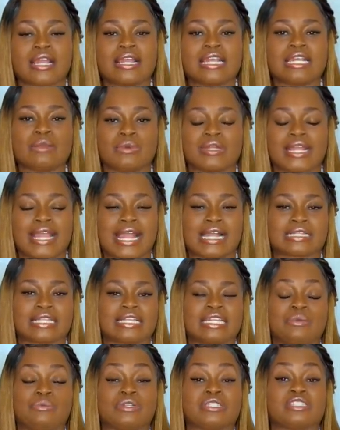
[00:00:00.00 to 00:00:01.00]
he would act
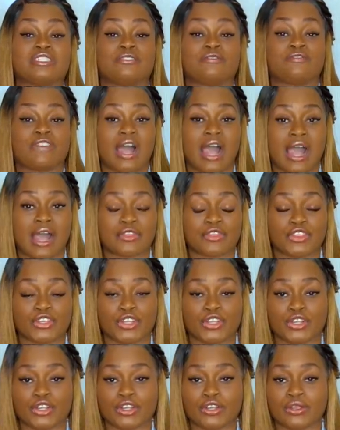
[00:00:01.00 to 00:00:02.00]
like he was the
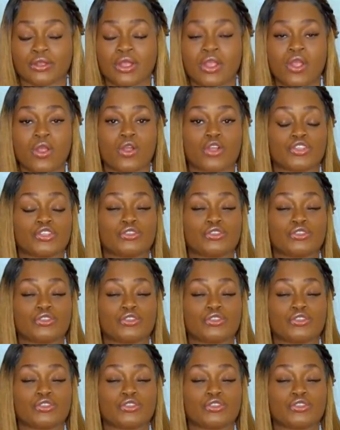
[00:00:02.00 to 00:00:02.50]
father or,